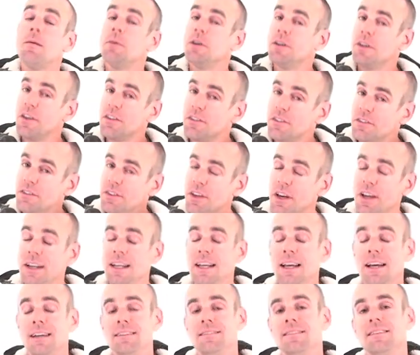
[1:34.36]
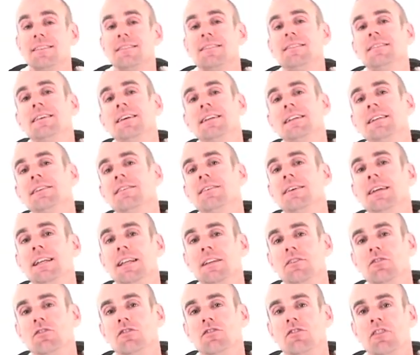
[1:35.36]
I'm a 38 to 39
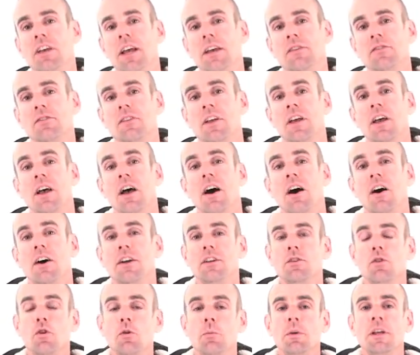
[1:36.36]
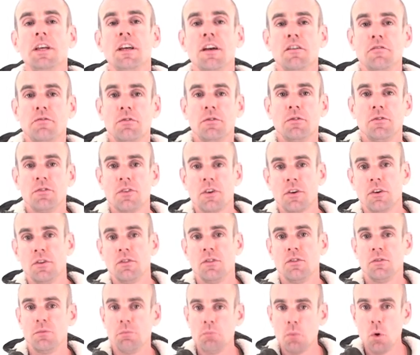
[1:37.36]
inch chest. I normally go for a
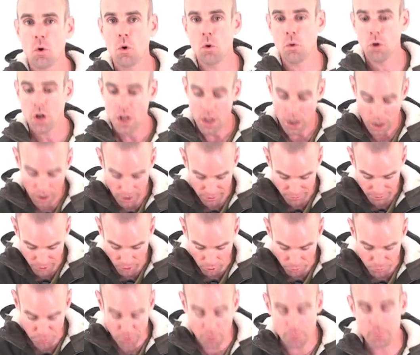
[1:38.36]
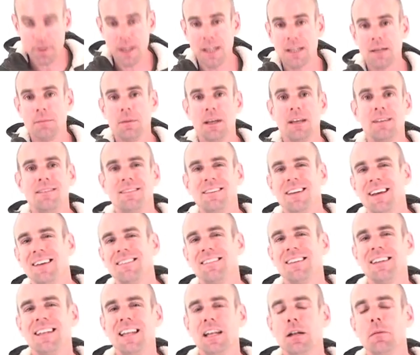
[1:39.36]
size small. I've gone for a medium here today.
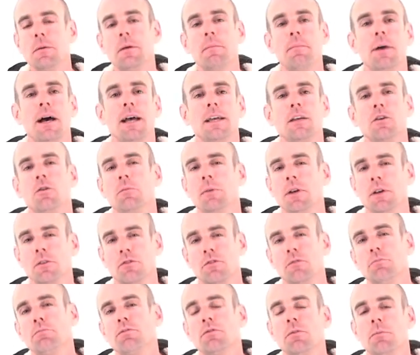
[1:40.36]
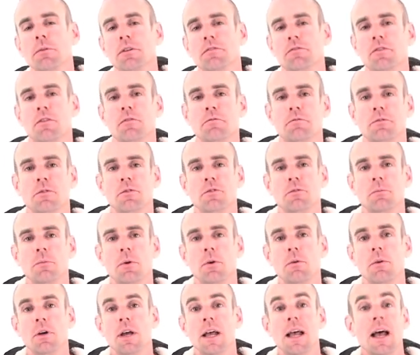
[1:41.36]
It's a little bit baggy on me. I should probably have gone for a
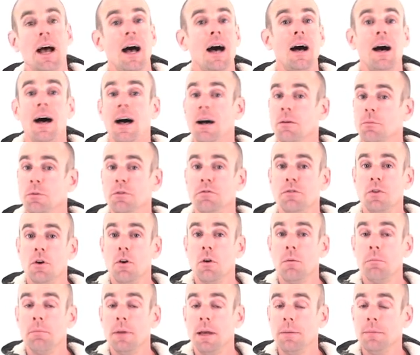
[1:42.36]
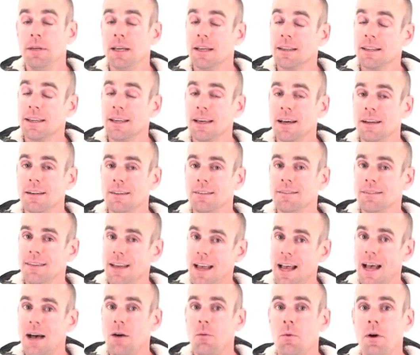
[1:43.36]
small. And we've got maybe other colours
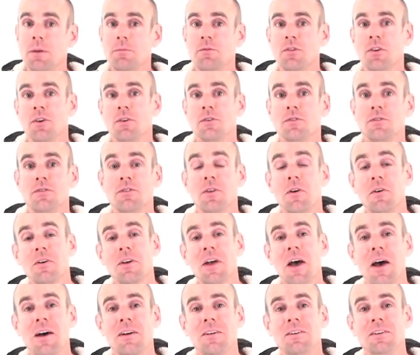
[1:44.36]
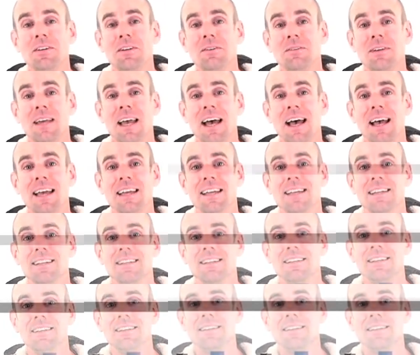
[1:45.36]
at webtogs.co.uk.